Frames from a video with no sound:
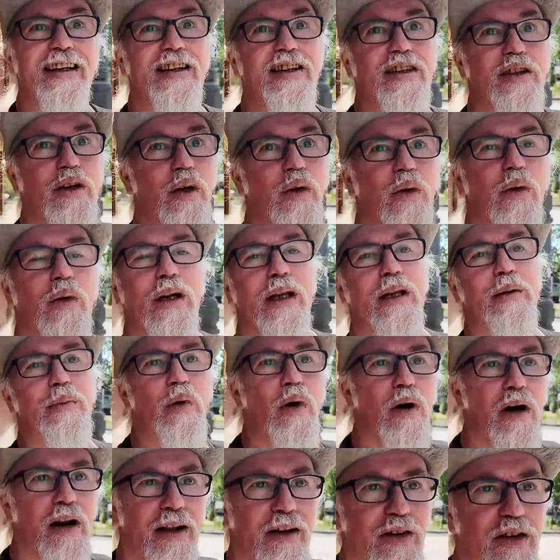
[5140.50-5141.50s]
So in the
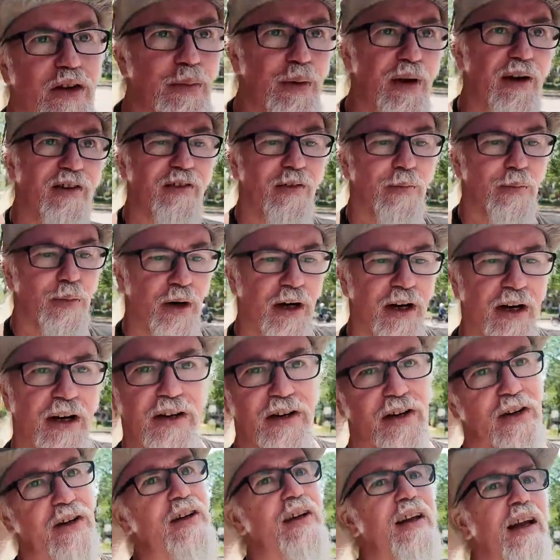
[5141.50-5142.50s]
morning, there's a bit of a
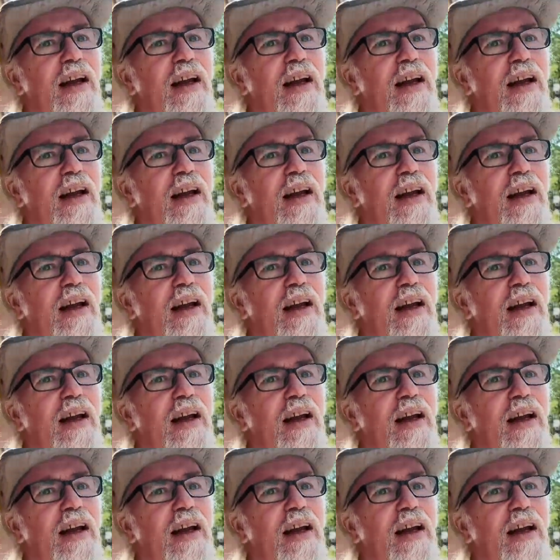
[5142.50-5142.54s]
breeze